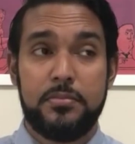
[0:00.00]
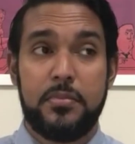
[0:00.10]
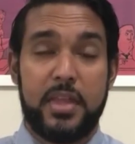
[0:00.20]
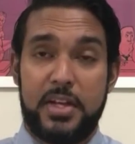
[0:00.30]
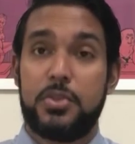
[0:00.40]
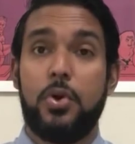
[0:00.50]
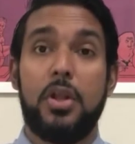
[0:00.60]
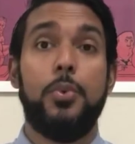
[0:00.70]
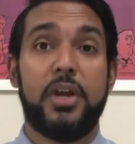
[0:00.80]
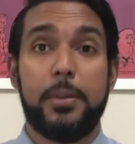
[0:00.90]
That is called
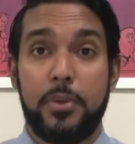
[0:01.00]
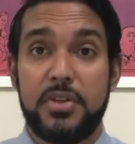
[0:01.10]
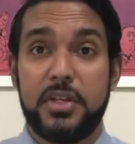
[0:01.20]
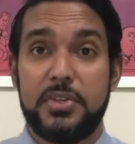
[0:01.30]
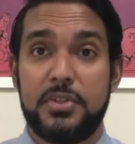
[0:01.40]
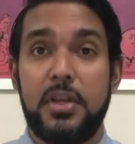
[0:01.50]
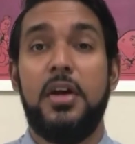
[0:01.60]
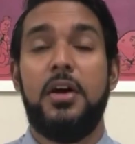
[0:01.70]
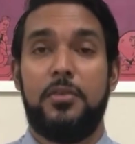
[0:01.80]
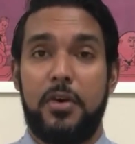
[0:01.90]
a work in process.
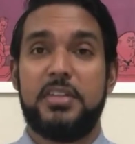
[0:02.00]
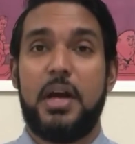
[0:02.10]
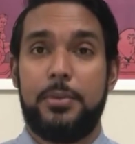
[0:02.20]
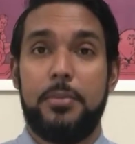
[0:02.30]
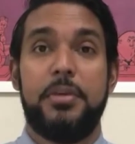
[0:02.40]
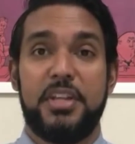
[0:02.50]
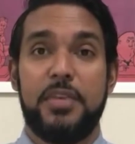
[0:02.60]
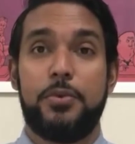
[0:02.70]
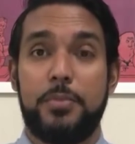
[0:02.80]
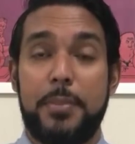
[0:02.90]
For example, many
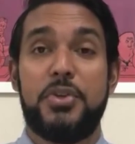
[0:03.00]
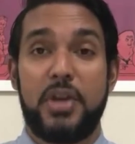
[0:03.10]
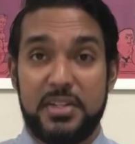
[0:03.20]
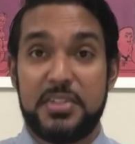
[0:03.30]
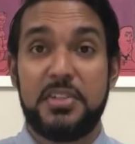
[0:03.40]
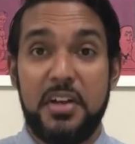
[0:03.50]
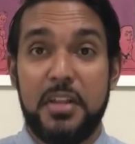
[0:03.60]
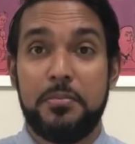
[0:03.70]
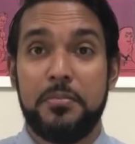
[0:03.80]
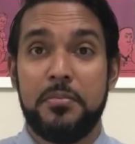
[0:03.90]
of you might be trying to study.